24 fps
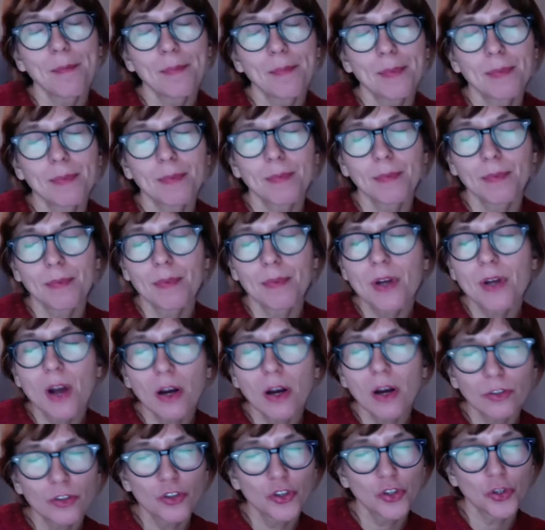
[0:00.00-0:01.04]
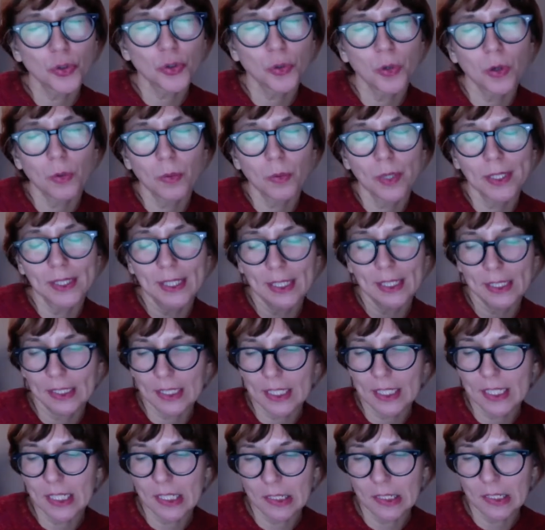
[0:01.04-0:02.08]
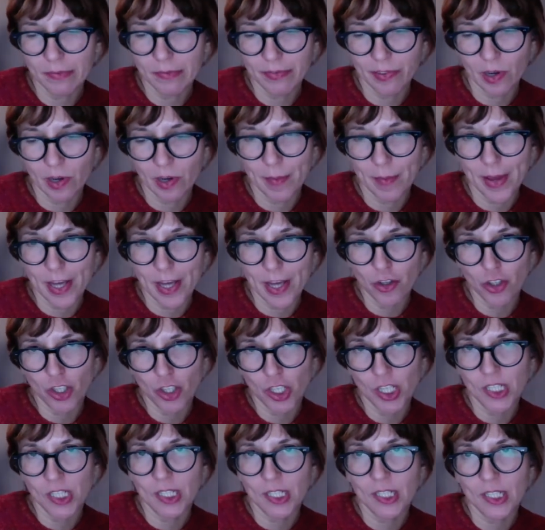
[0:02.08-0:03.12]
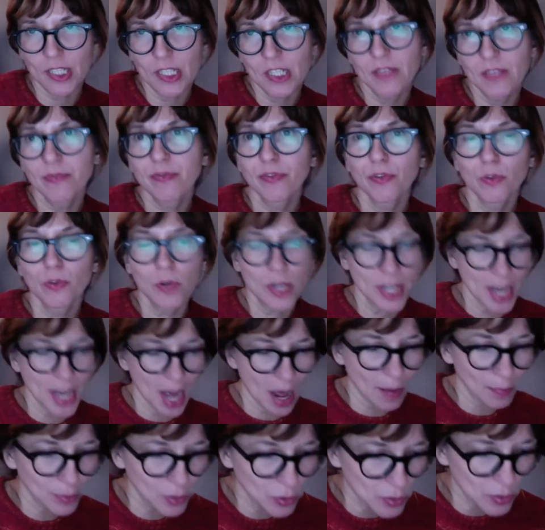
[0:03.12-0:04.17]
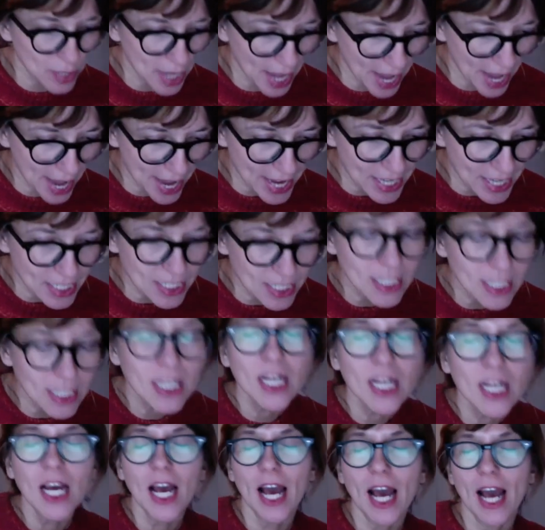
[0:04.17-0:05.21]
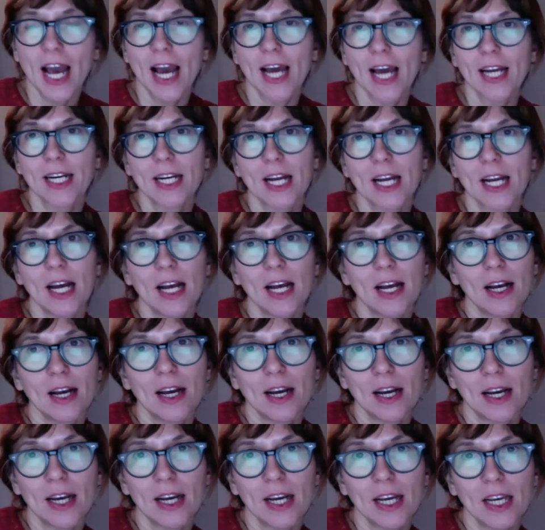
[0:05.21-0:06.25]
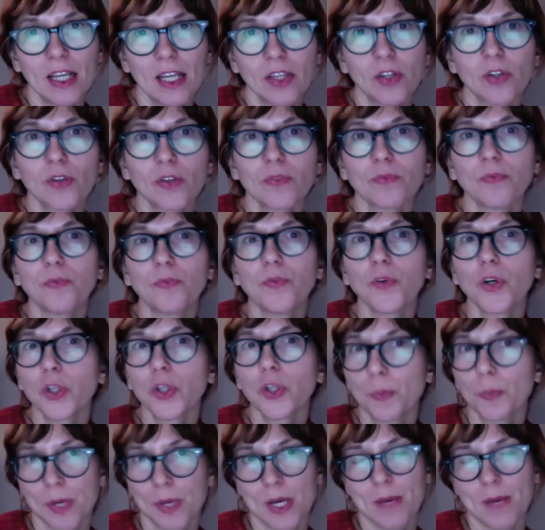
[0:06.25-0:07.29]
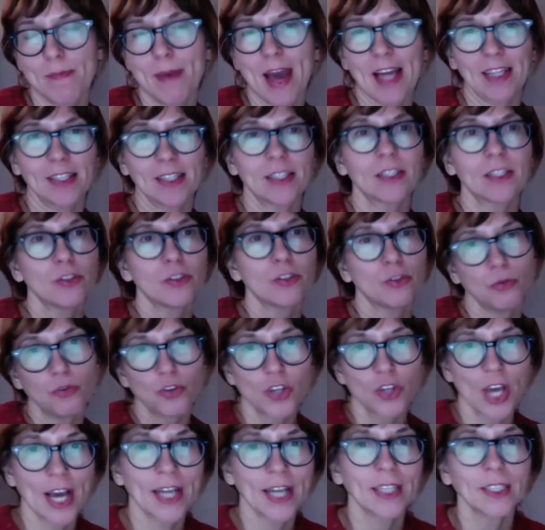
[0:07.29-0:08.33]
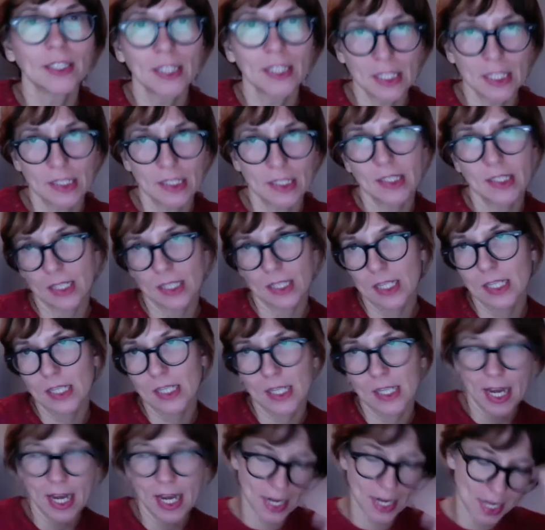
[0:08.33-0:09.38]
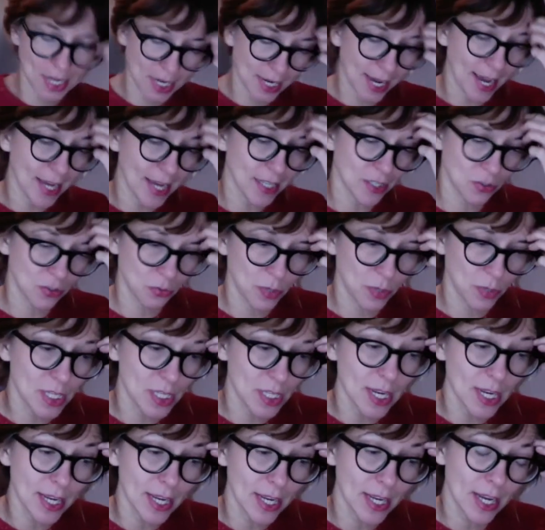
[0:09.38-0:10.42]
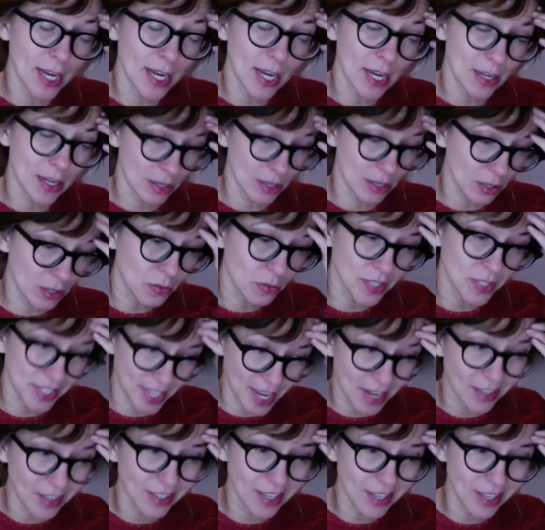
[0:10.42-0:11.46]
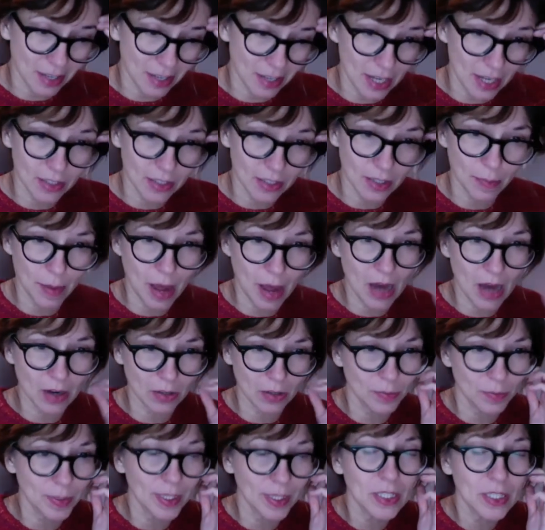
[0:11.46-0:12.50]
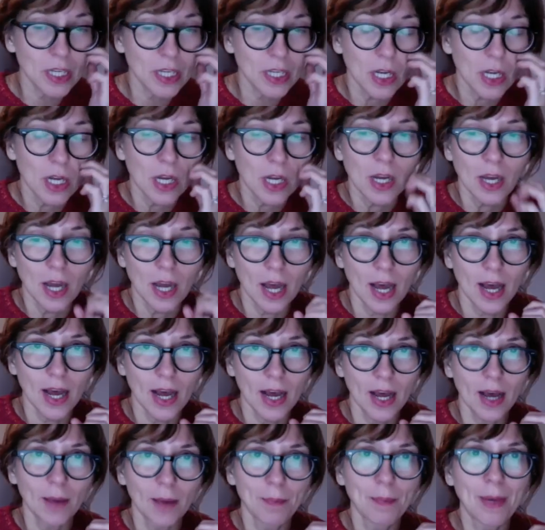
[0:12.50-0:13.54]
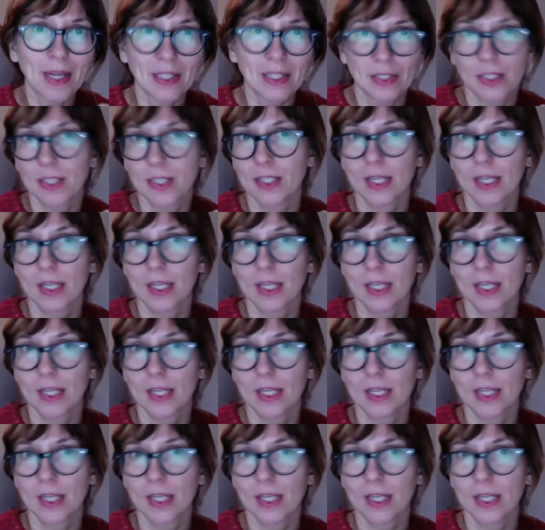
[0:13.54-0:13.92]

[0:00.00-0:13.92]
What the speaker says: I'm not sure whether this information it is fully up to date, and it would be better to check this in any case with the UCL Career Department. But